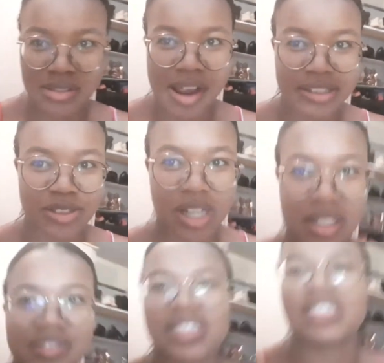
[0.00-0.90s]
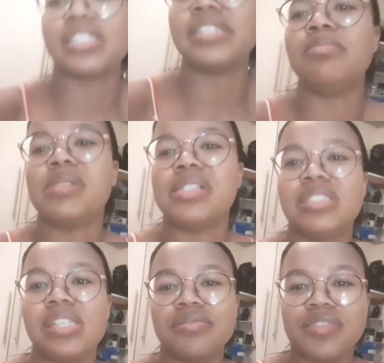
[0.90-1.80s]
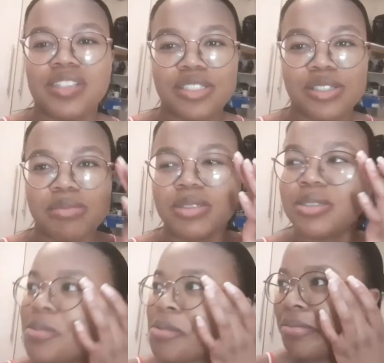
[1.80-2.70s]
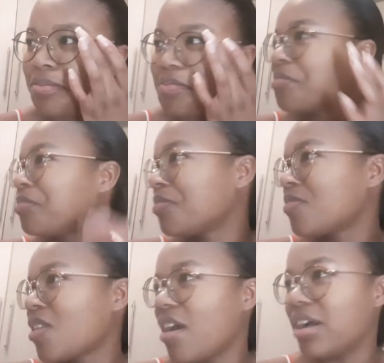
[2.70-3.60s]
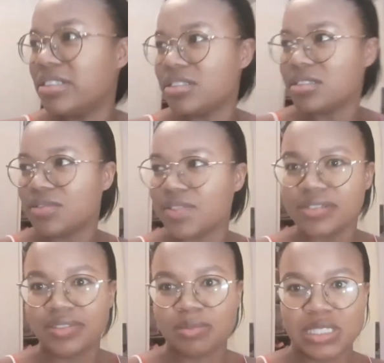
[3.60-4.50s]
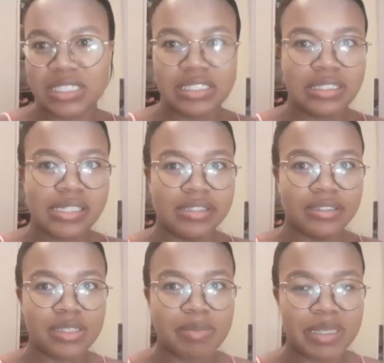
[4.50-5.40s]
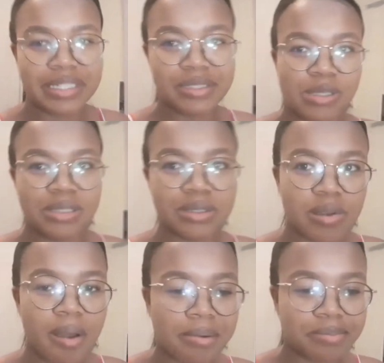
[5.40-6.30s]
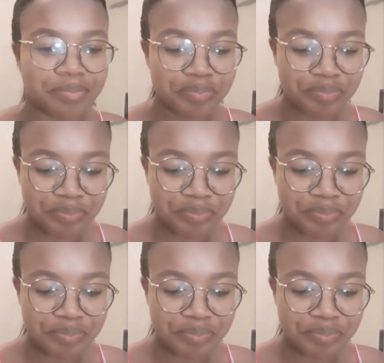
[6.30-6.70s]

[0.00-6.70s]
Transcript: I tried fixing it, but it's unfixable. Well, it looks fine from a distance, but anyways, I'm